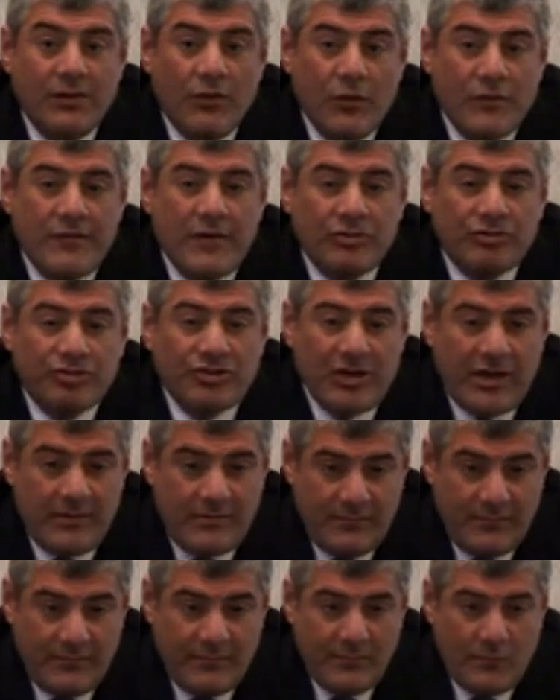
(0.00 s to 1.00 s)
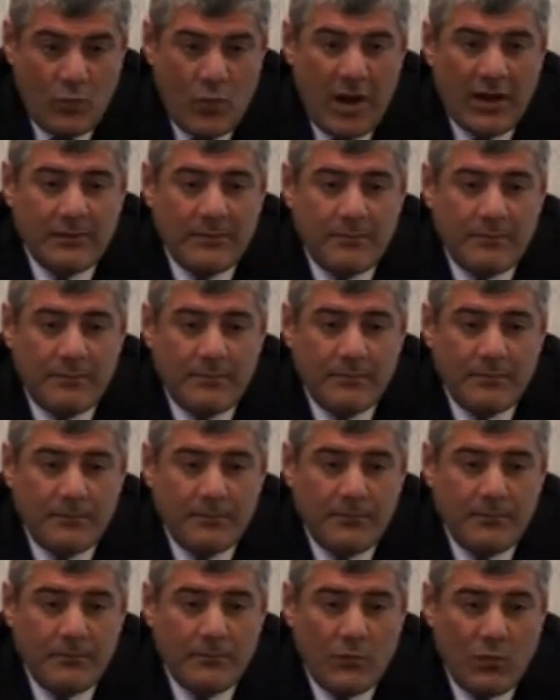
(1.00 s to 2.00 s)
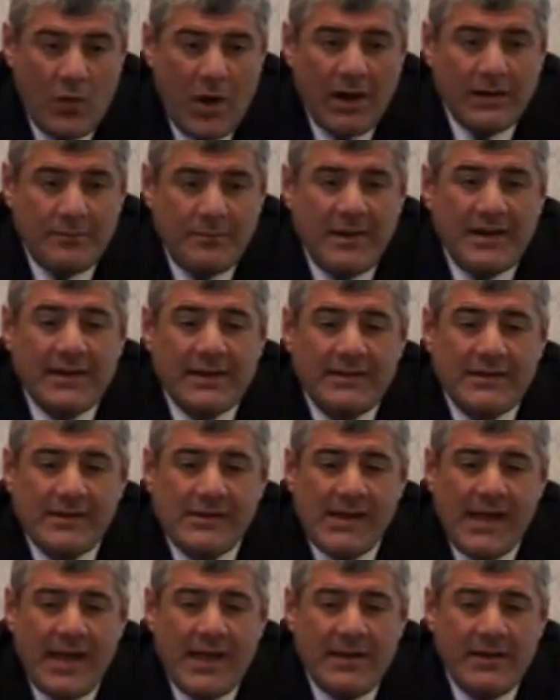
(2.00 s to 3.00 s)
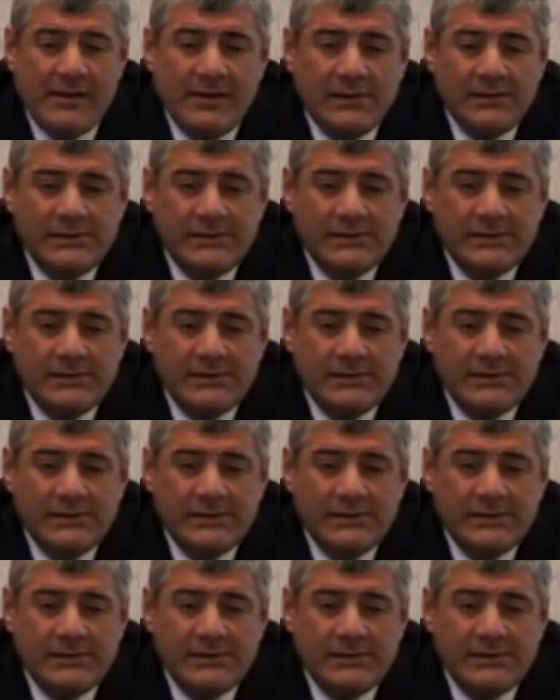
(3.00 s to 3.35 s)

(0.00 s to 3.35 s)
of Hashem one, one minute a day.